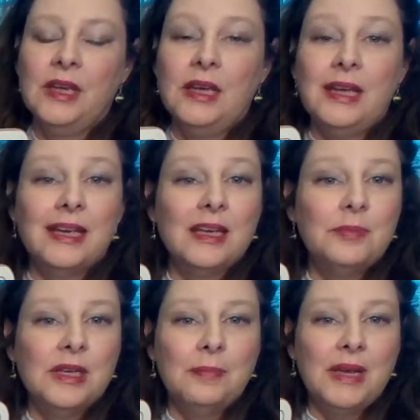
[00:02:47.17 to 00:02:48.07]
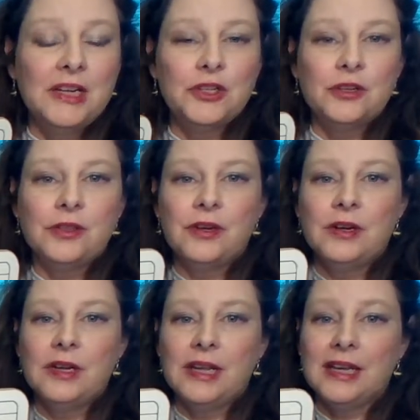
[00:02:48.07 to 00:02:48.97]
It can be a major
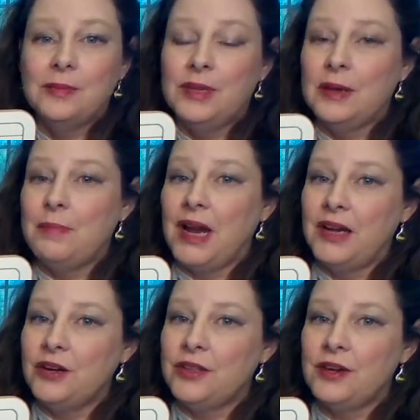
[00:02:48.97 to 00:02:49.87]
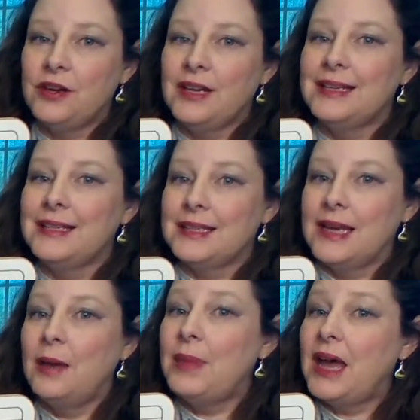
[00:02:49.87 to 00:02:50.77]
third, it can be a minor third. It does
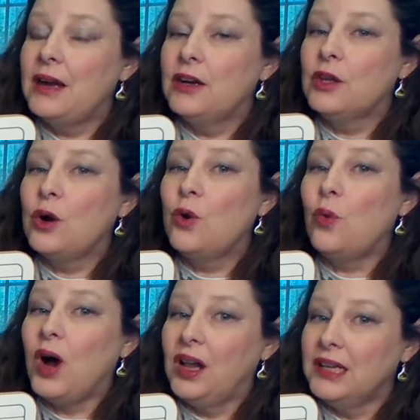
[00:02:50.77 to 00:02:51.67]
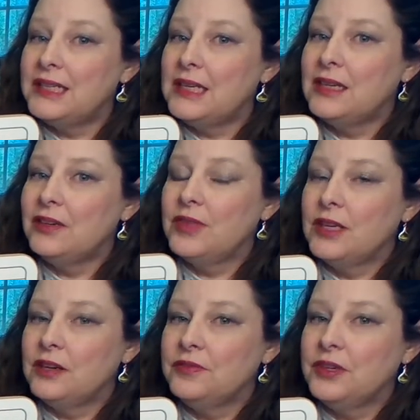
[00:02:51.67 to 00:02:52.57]
not matter the quality of the
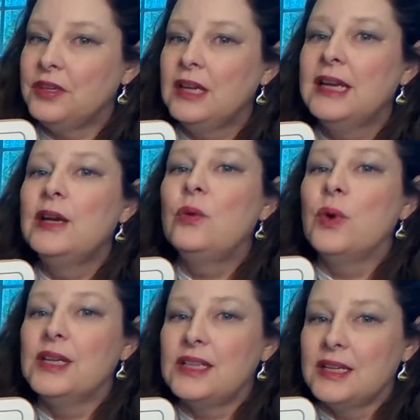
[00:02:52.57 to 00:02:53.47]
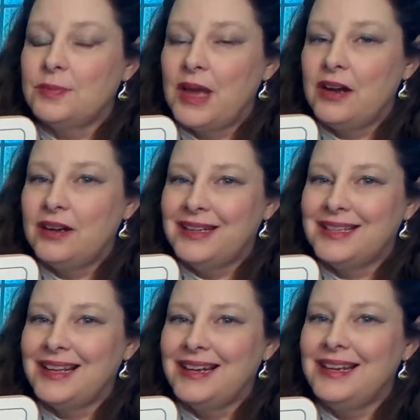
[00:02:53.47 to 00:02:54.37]
interval. What does matter is
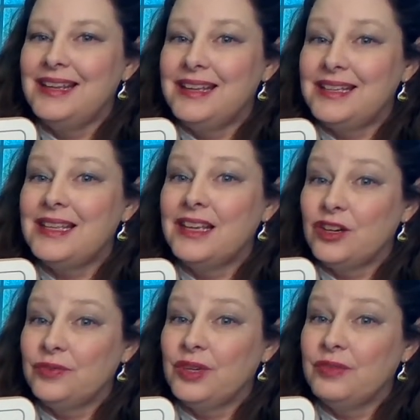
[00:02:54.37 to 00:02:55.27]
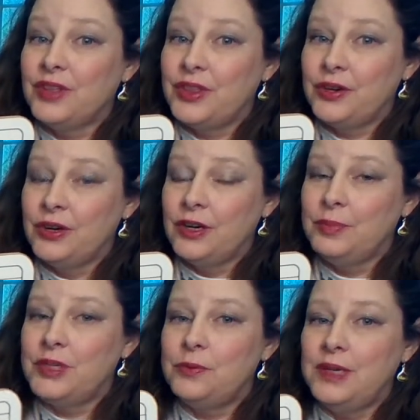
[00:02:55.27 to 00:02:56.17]
that it is the interval of a third
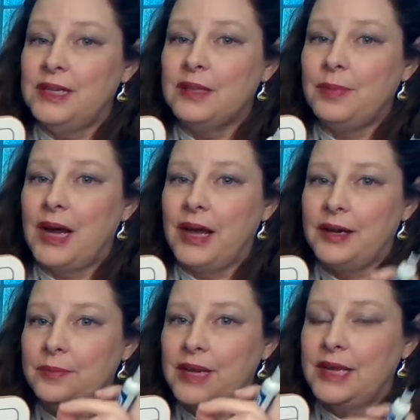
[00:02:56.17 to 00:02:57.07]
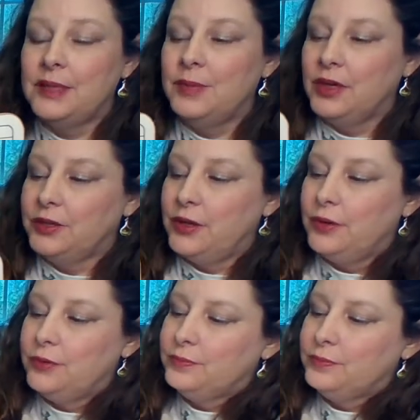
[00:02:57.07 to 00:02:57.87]
between the bottom and the middle note.